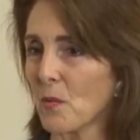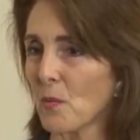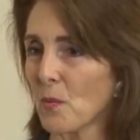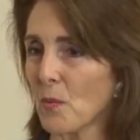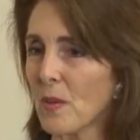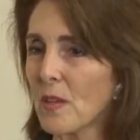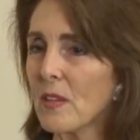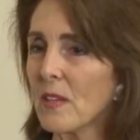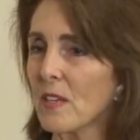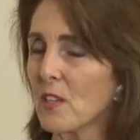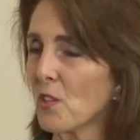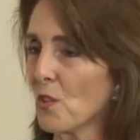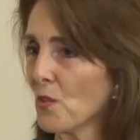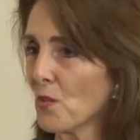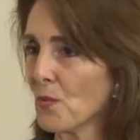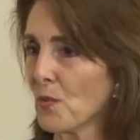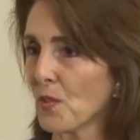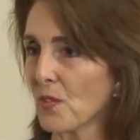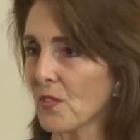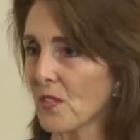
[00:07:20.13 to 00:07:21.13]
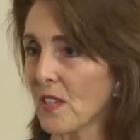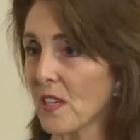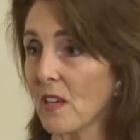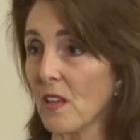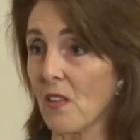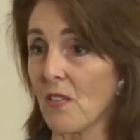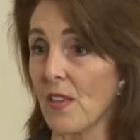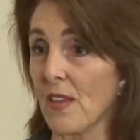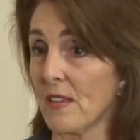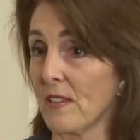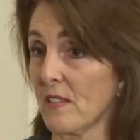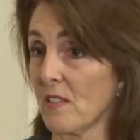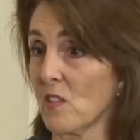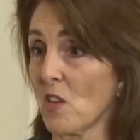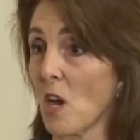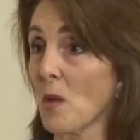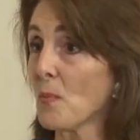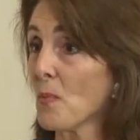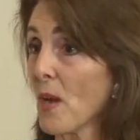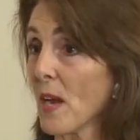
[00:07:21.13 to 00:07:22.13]
really useful skill that is
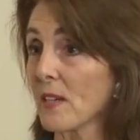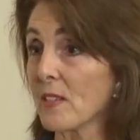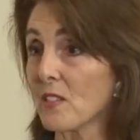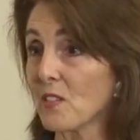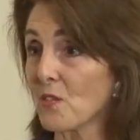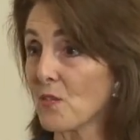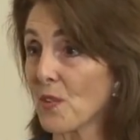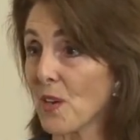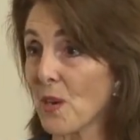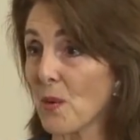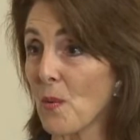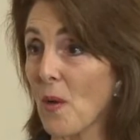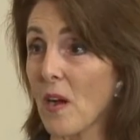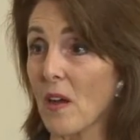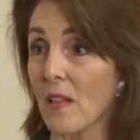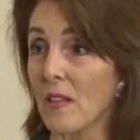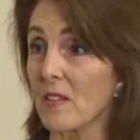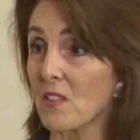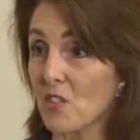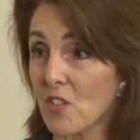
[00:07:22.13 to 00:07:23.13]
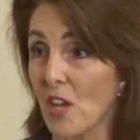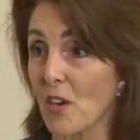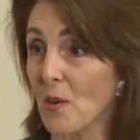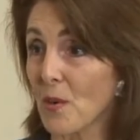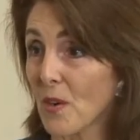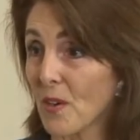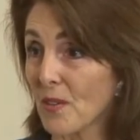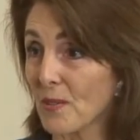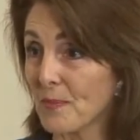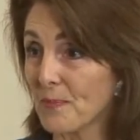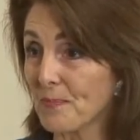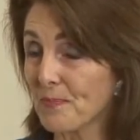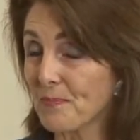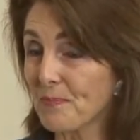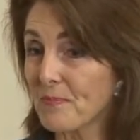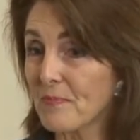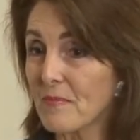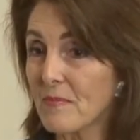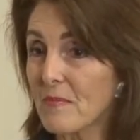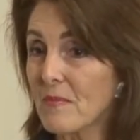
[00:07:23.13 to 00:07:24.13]
not practiced very well in general.
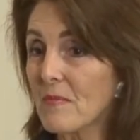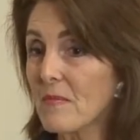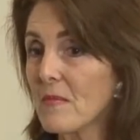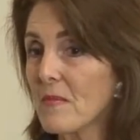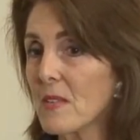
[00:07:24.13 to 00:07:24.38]
Right.